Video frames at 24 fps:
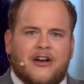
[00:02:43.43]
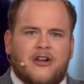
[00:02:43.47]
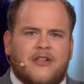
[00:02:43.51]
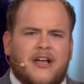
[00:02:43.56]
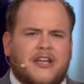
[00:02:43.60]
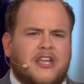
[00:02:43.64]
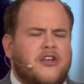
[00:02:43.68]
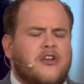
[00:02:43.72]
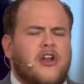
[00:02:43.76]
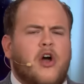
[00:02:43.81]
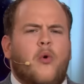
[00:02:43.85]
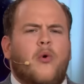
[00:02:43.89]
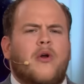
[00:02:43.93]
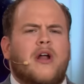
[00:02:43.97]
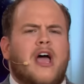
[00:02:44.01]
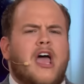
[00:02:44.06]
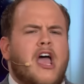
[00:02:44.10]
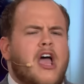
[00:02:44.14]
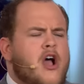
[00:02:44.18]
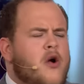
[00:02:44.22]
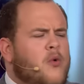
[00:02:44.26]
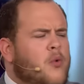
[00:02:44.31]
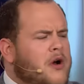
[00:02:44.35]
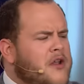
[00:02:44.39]
And like, you know what? Uh,
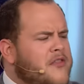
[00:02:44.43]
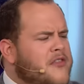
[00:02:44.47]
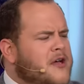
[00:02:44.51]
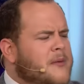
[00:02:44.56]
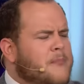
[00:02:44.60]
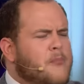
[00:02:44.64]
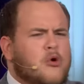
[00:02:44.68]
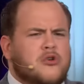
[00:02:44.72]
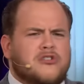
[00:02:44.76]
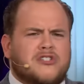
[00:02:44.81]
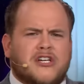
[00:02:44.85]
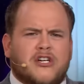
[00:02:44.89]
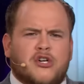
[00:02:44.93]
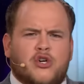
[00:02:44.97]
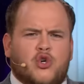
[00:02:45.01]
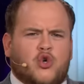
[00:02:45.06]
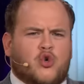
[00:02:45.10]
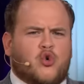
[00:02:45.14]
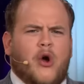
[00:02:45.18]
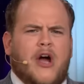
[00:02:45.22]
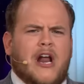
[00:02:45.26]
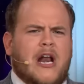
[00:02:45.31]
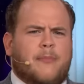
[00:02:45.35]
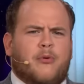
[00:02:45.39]
one of the most
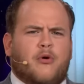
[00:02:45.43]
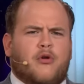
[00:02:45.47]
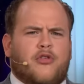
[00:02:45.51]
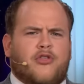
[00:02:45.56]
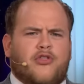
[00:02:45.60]
incredible